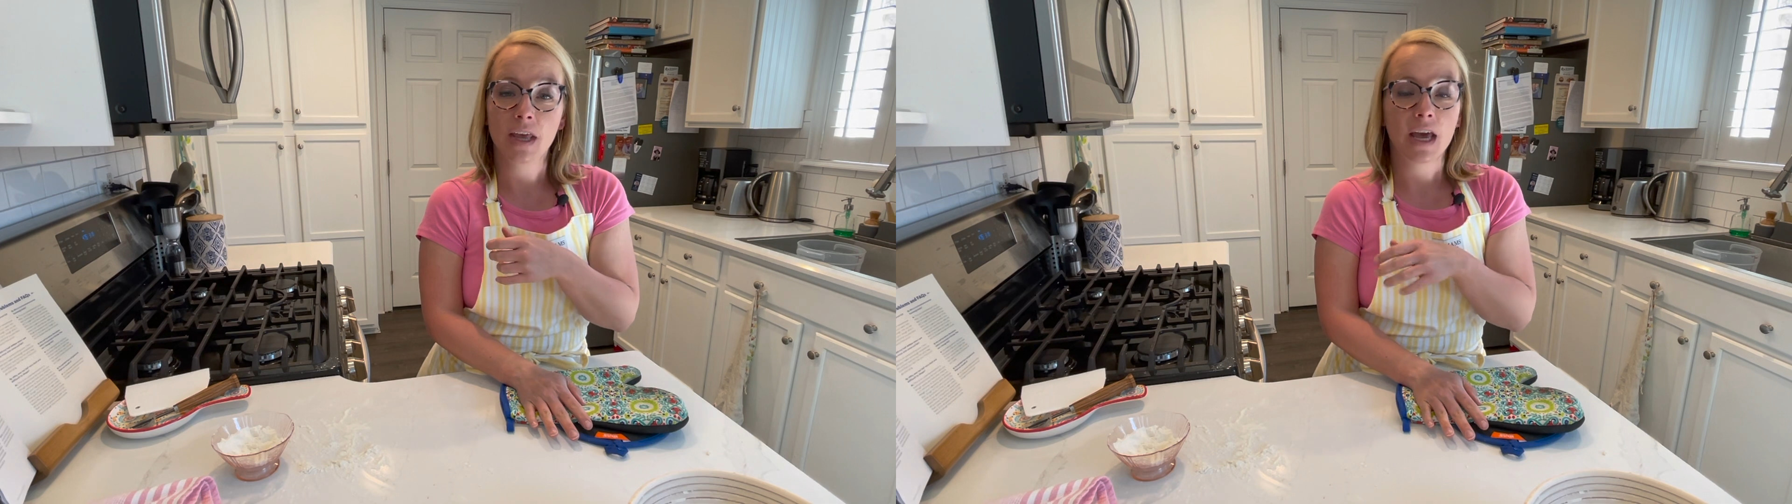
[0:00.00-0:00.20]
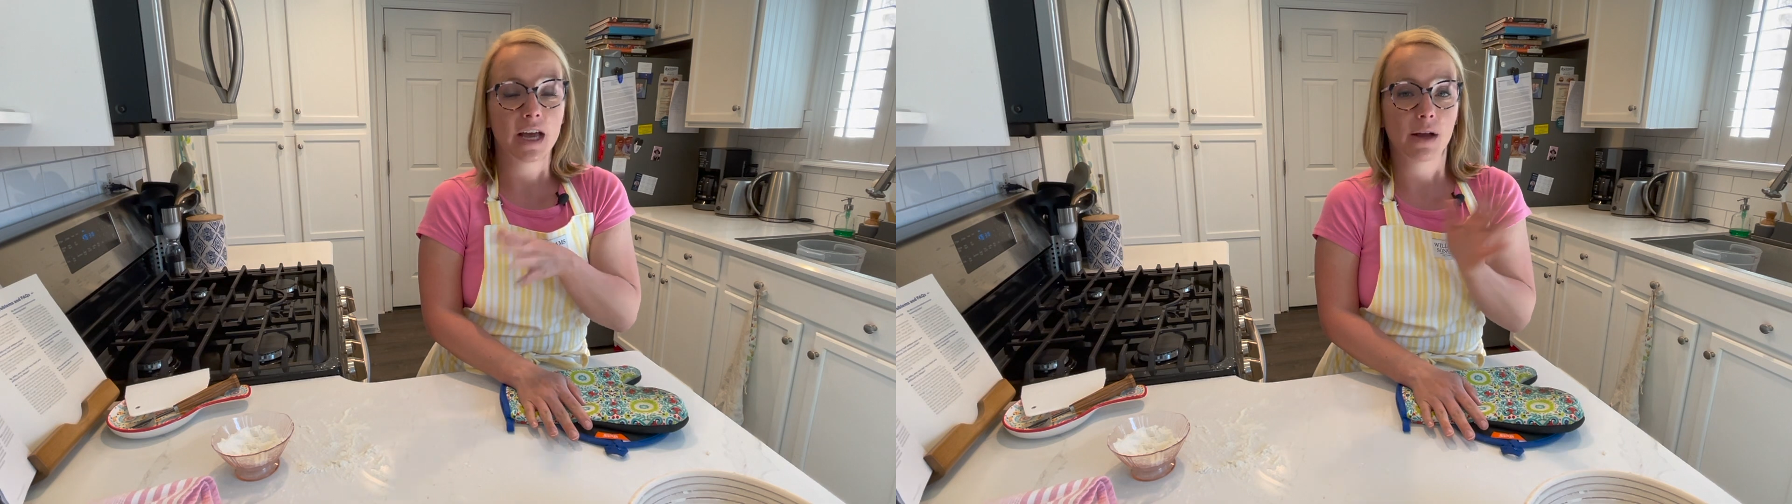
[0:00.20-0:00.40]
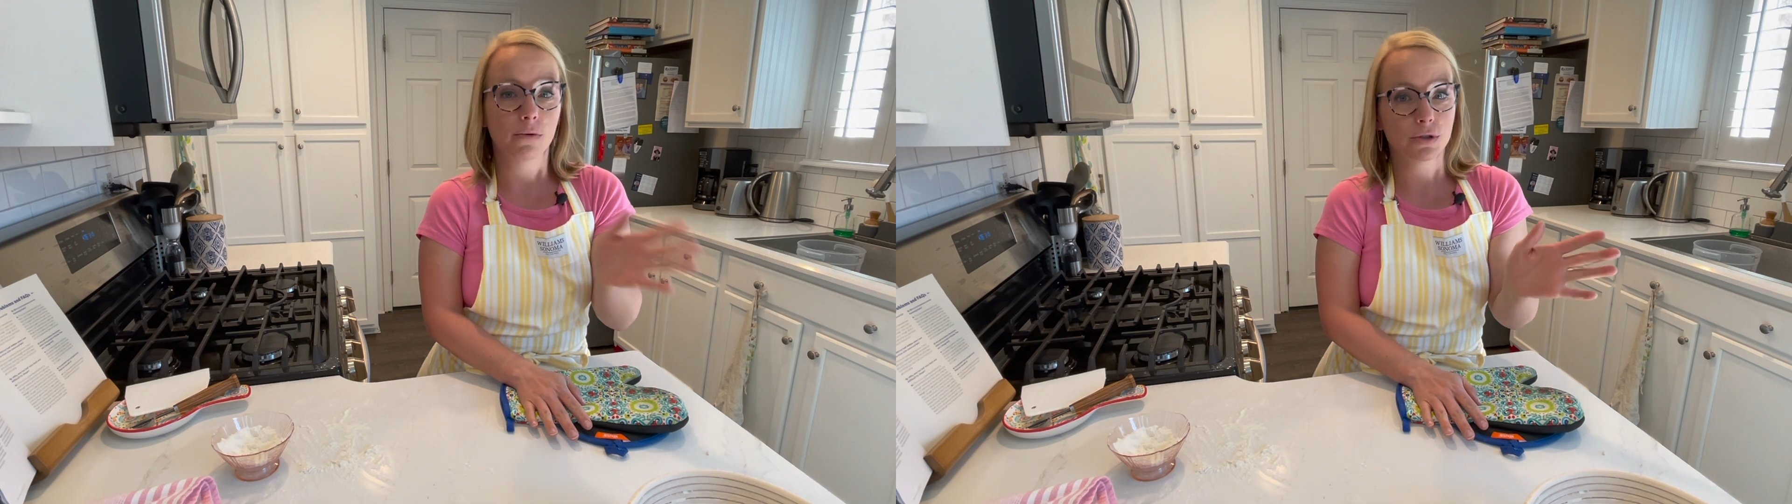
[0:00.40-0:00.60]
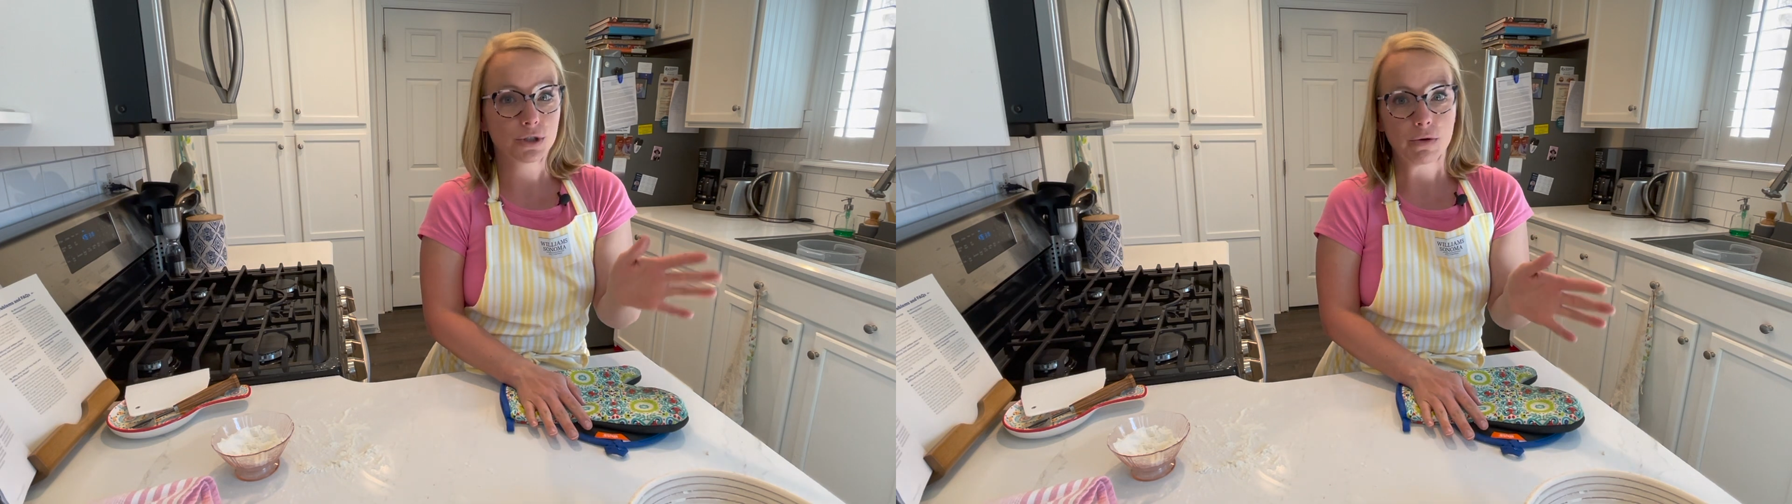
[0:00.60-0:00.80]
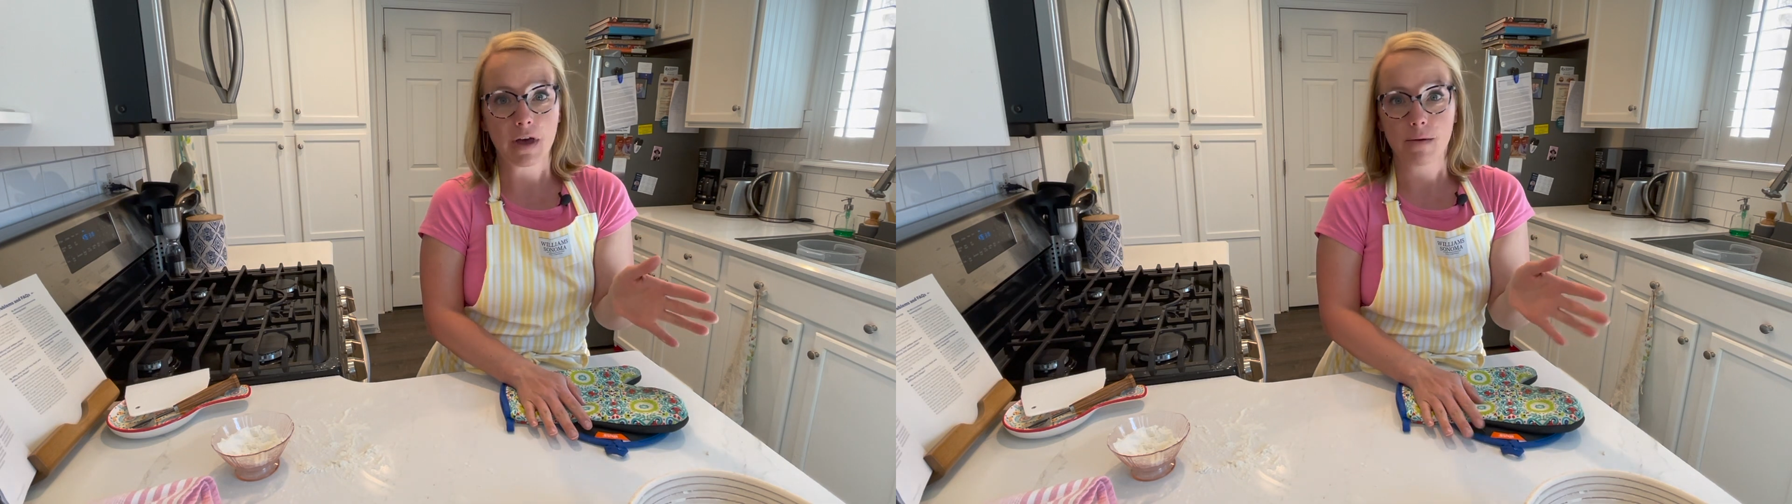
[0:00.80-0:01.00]
and I won't
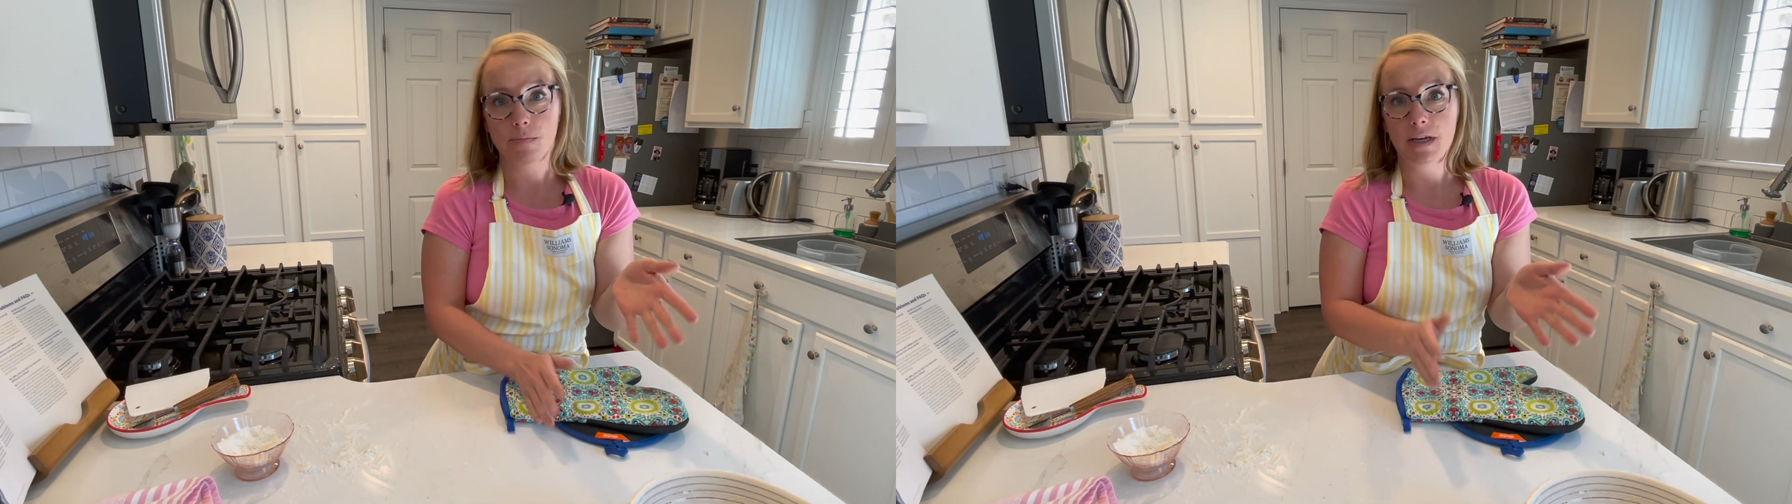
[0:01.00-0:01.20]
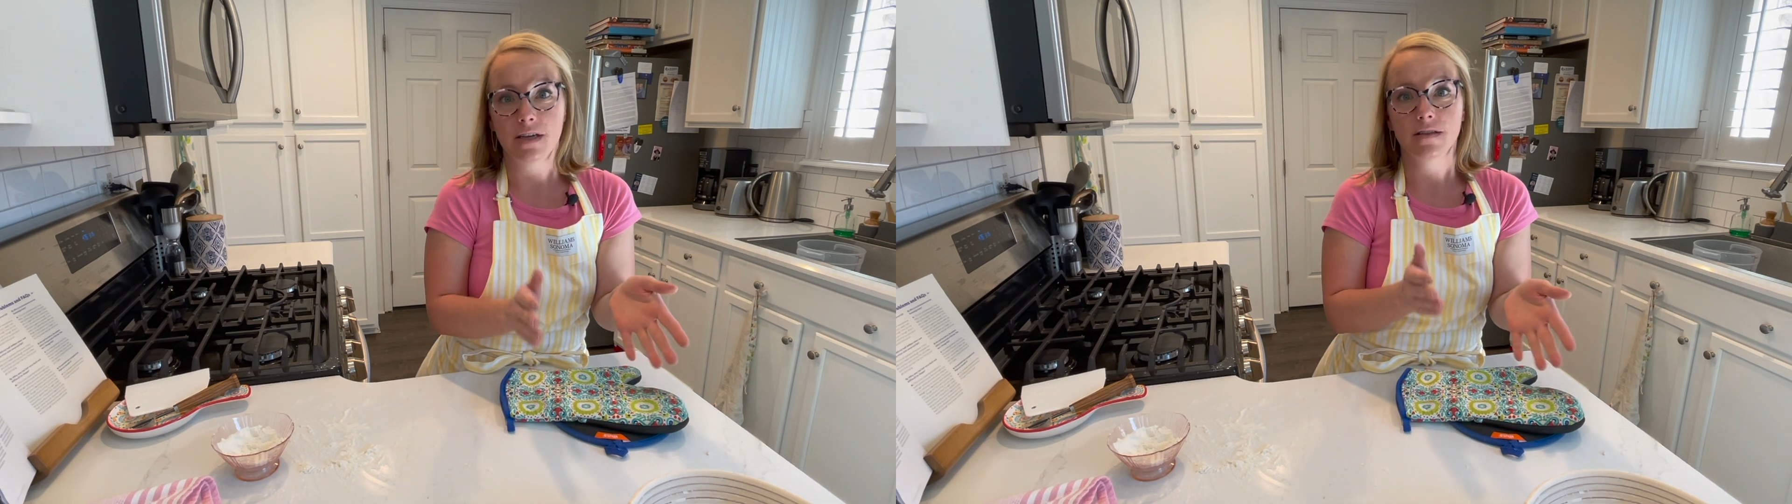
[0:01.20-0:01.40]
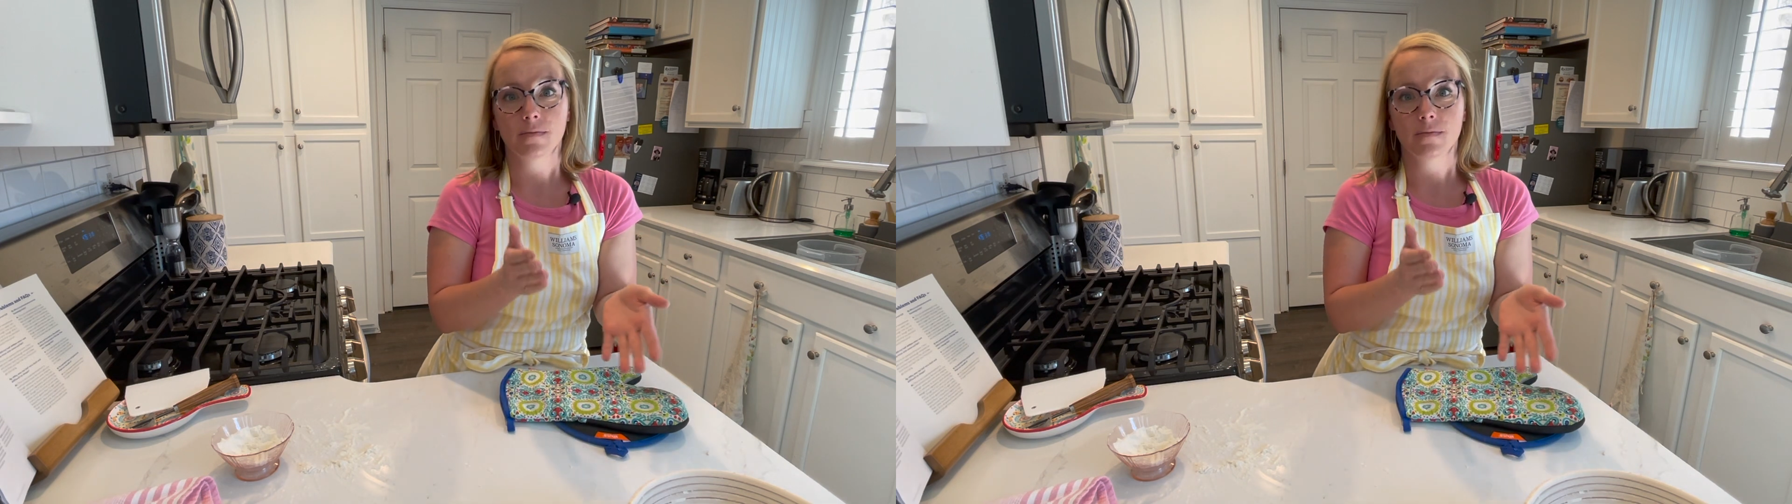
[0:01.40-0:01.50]
show that piece,